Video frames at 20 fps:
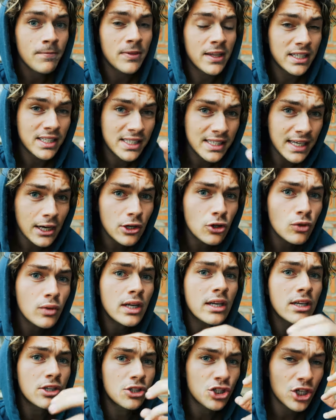Instead, you
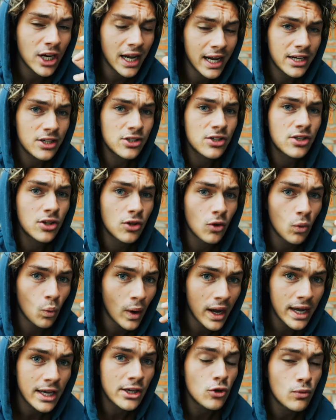need to change the
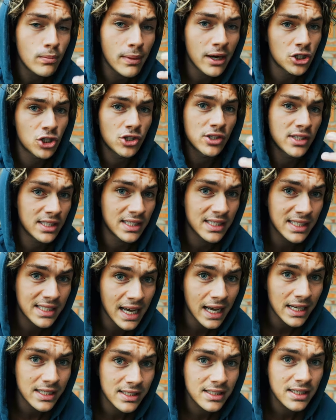way you measure
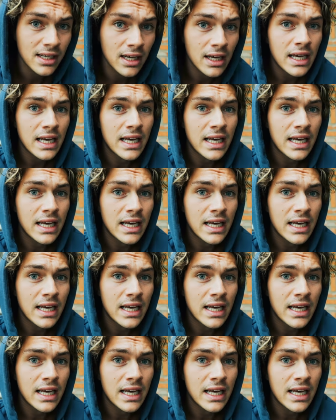success.